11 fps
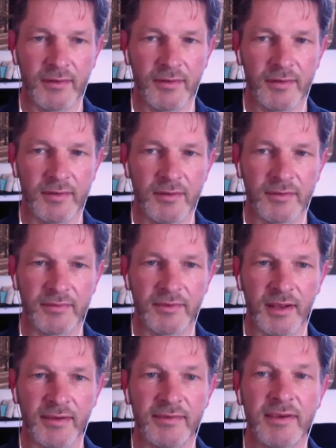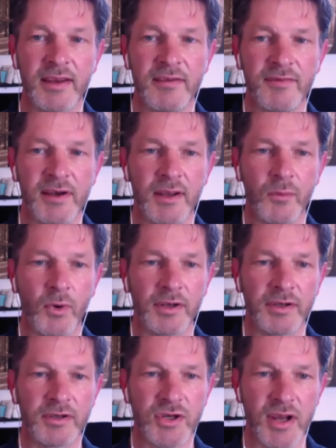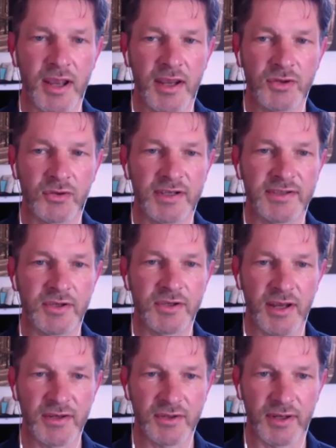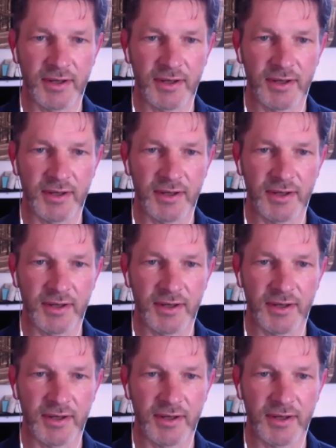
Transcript: Does that skitty feeling want to change, or is it changing?